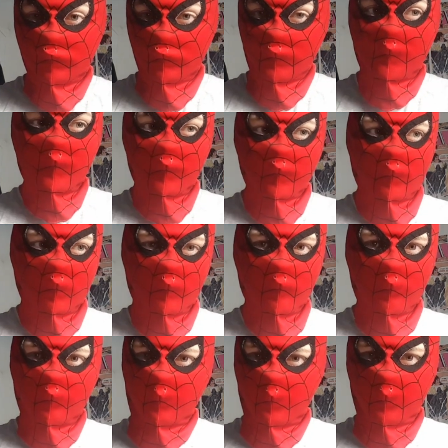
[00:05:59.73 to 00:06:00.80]
that that
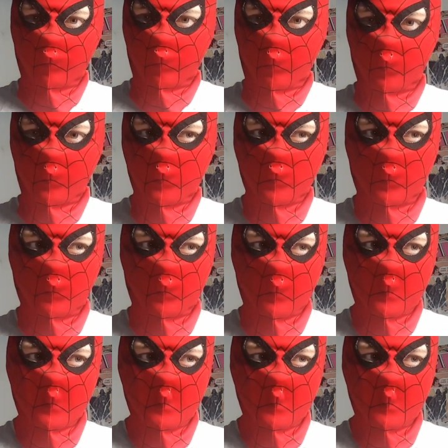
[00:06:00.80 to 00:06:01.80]
got from the other person